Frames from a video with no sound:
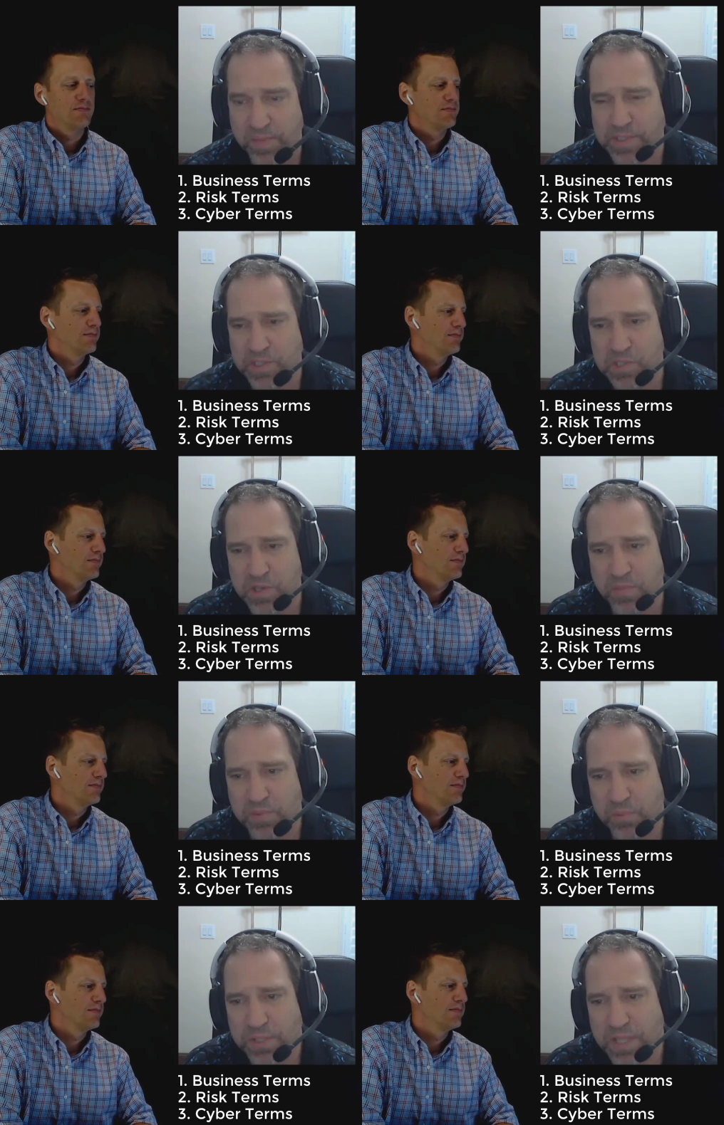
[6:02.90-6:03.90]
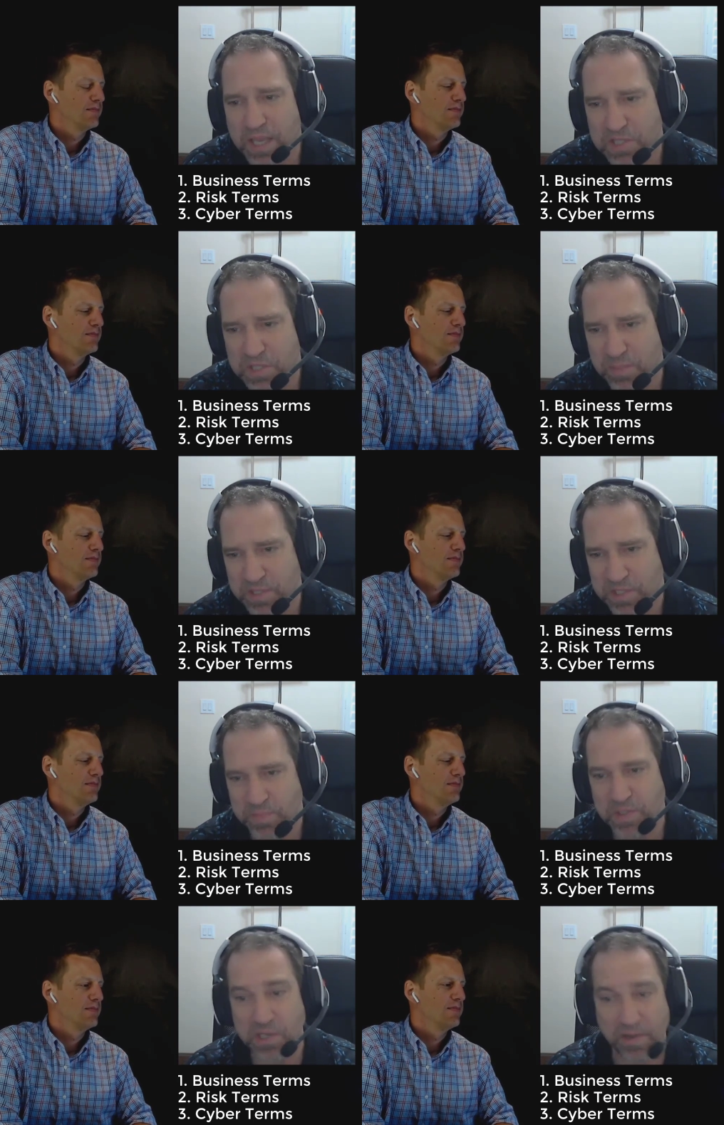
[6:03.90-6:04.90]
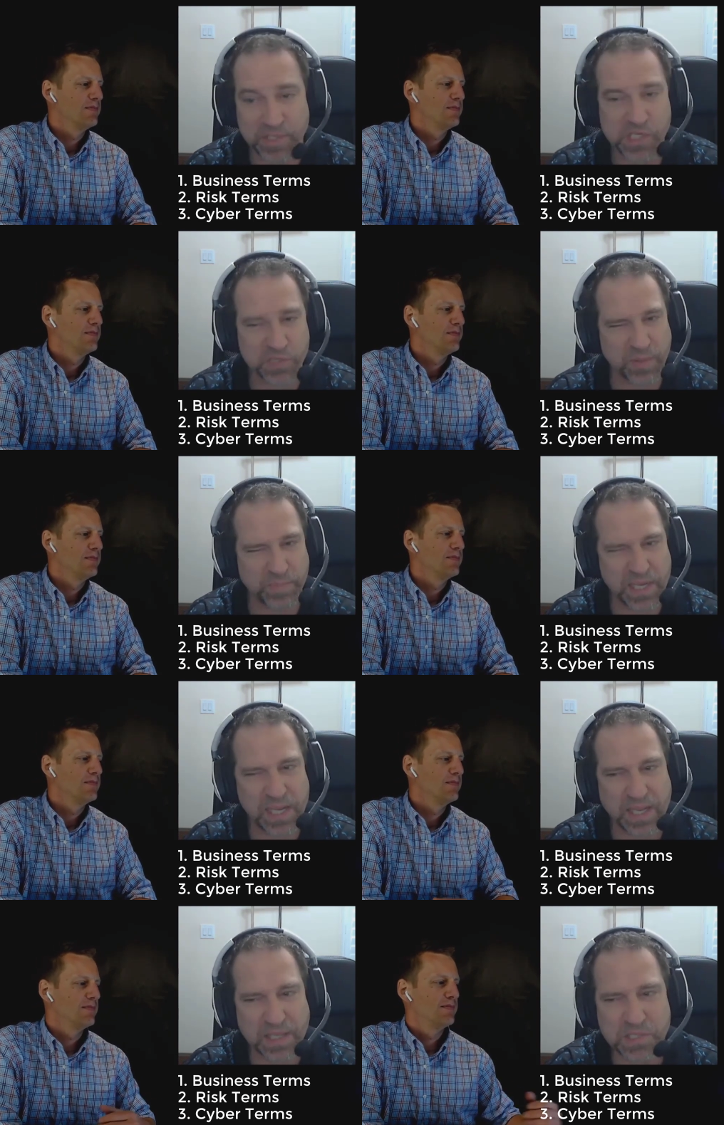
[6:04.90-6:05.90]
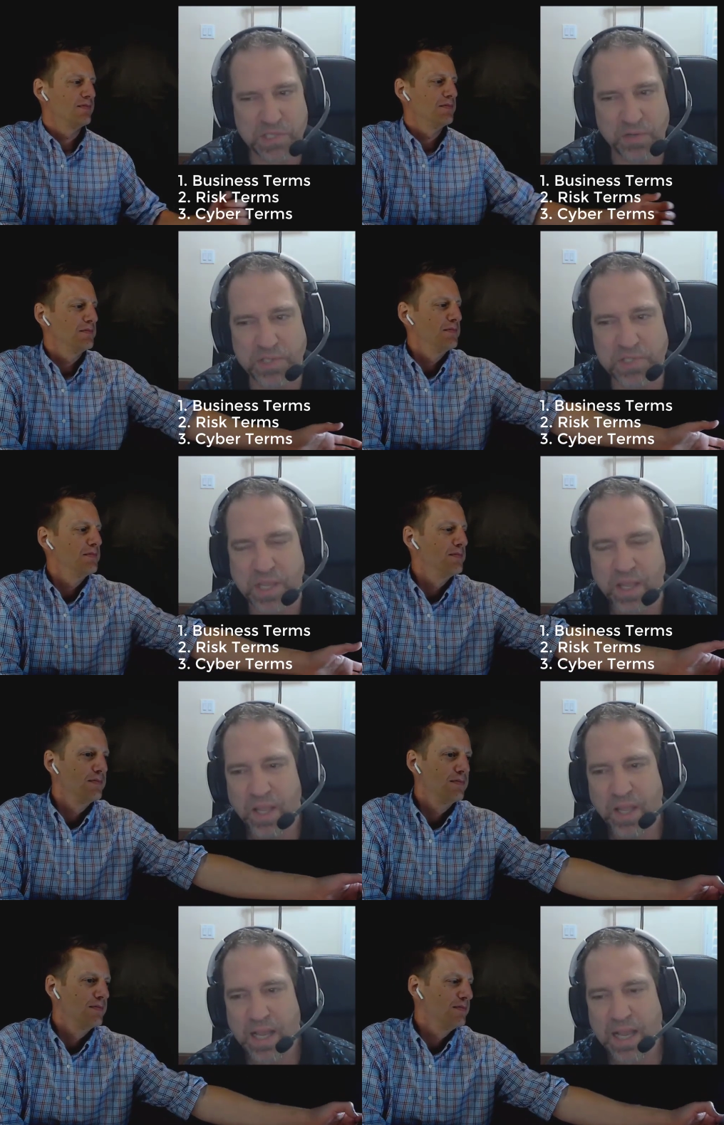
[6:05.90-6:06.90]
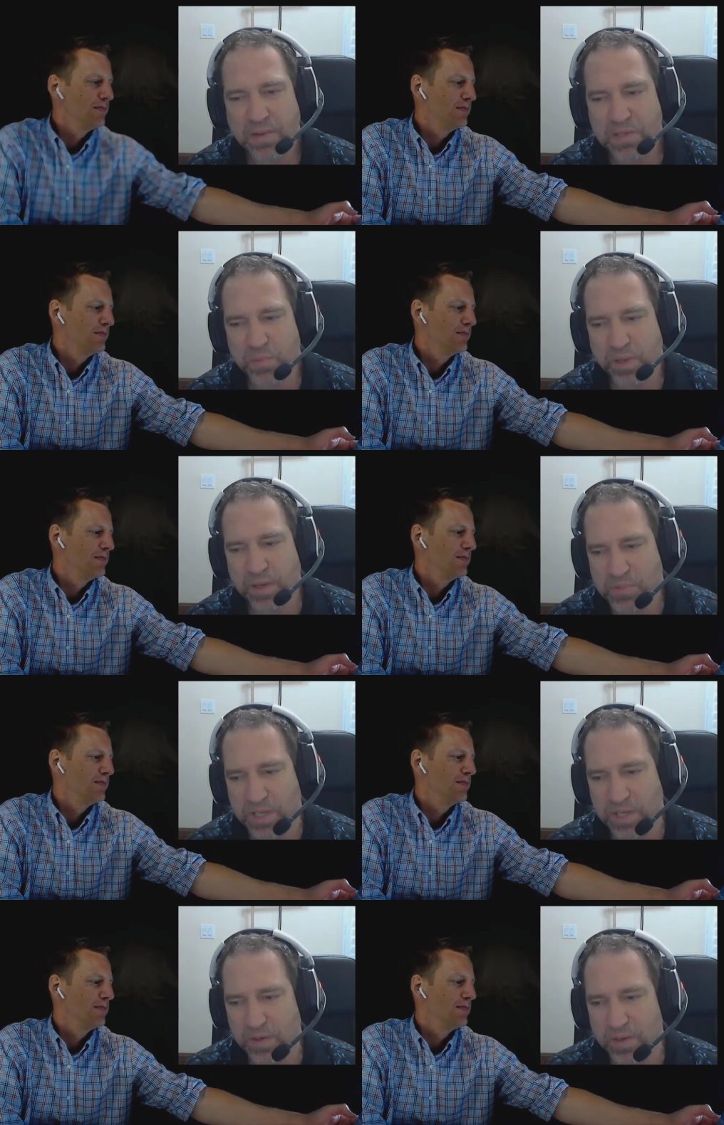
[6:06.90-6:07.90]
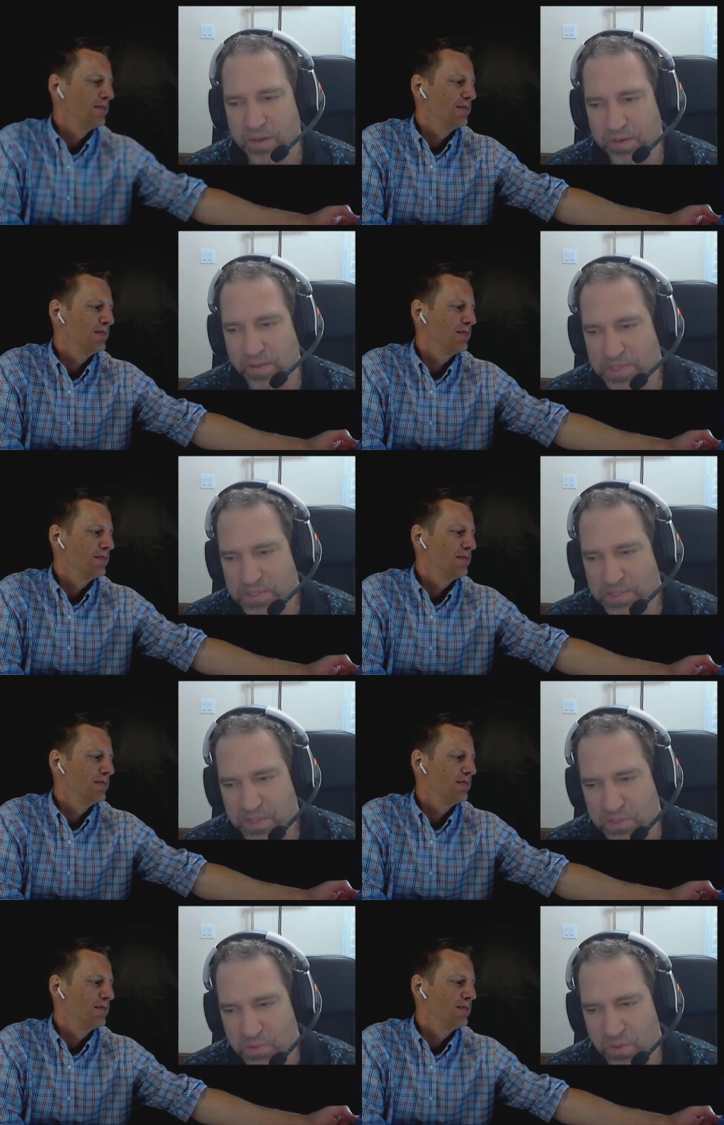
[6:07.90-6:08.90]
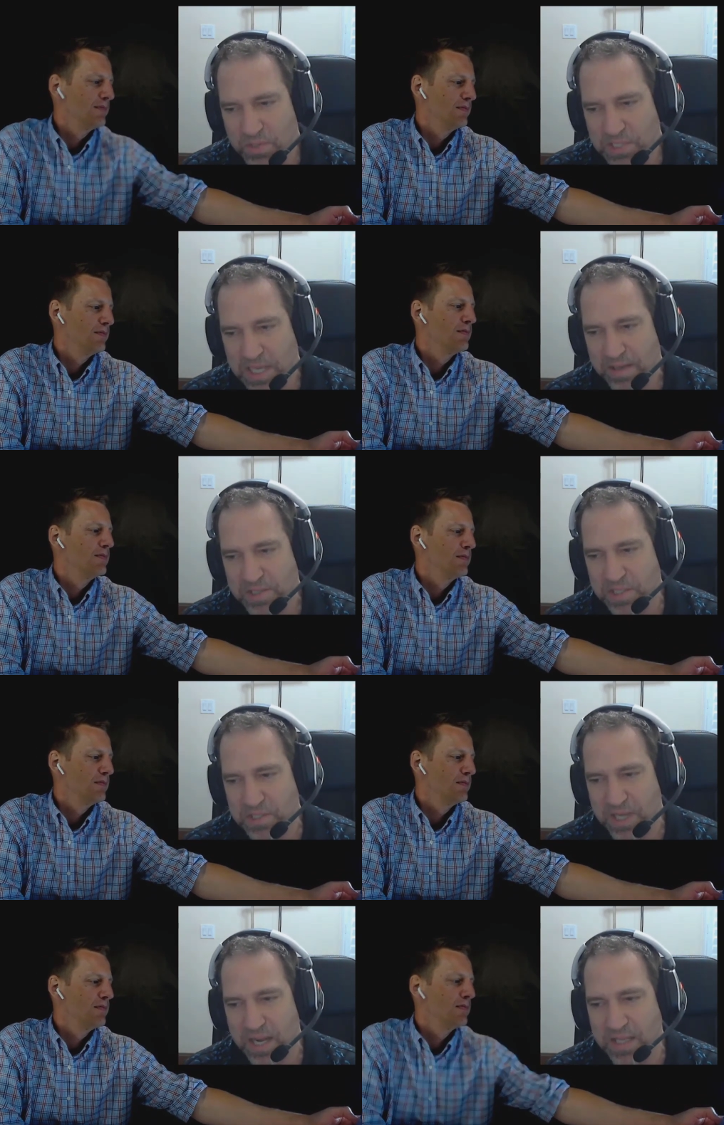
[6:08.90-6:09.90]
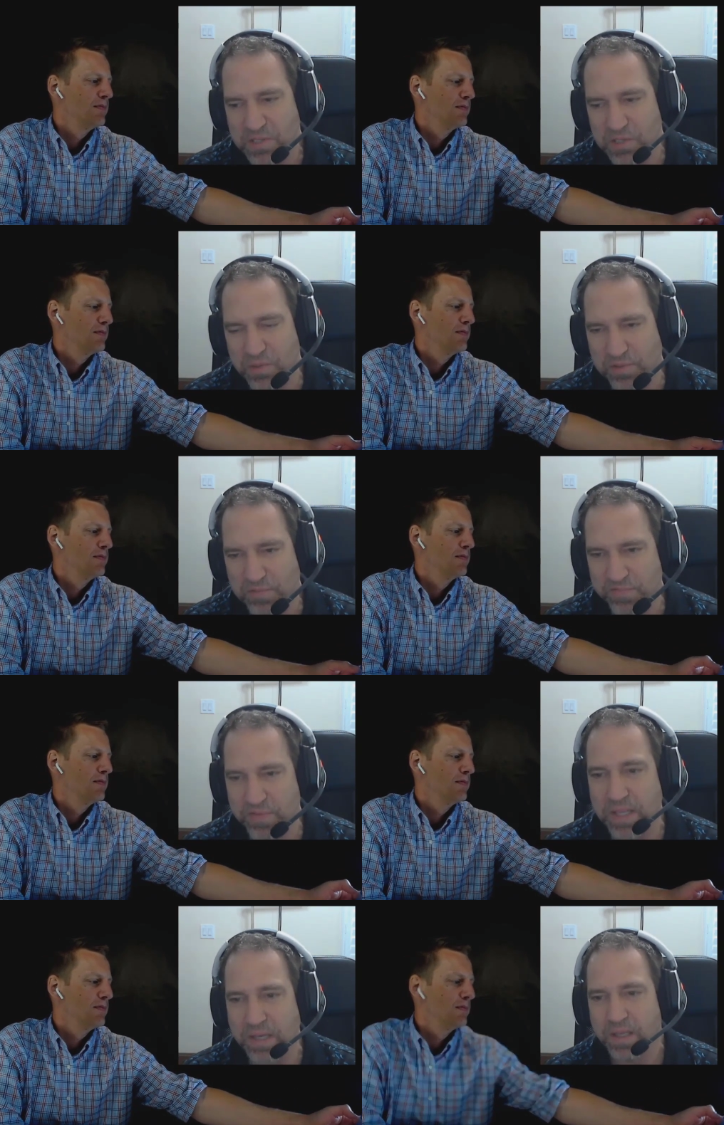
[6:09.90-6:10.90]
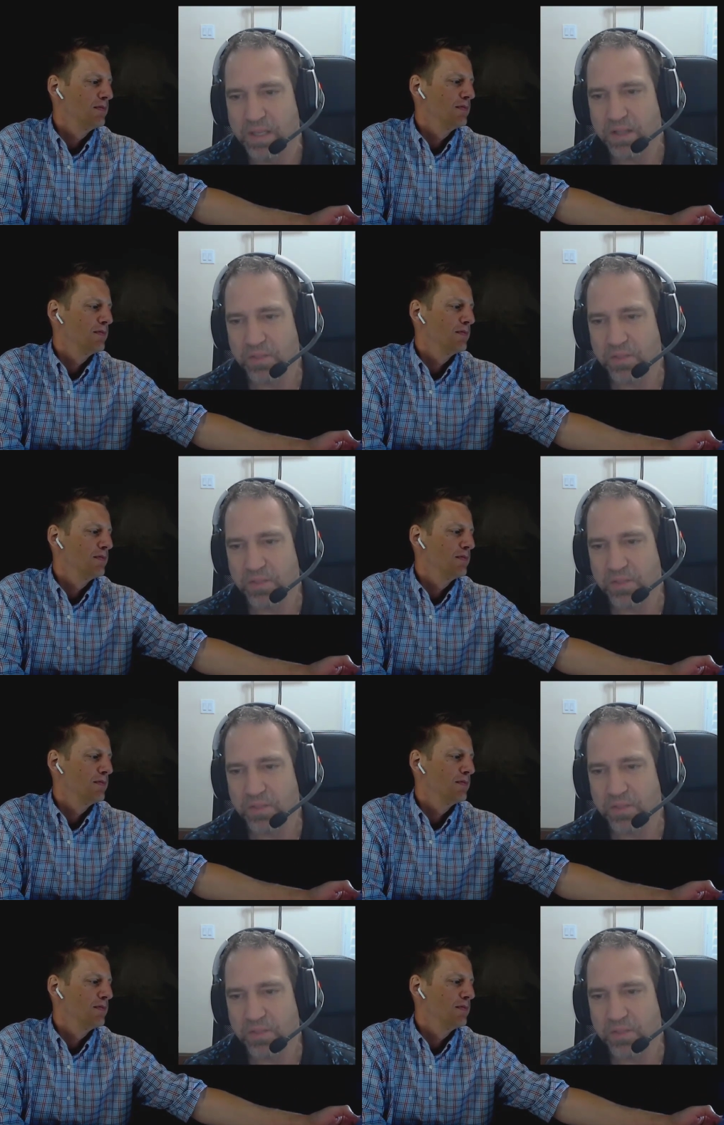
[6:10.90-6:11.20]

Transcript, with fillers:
Speaker 1: of the business. Start with what the heck is the business mission? And this is what BE gets to is how does what I'm trying to do here under these controls, how does this tie into and fit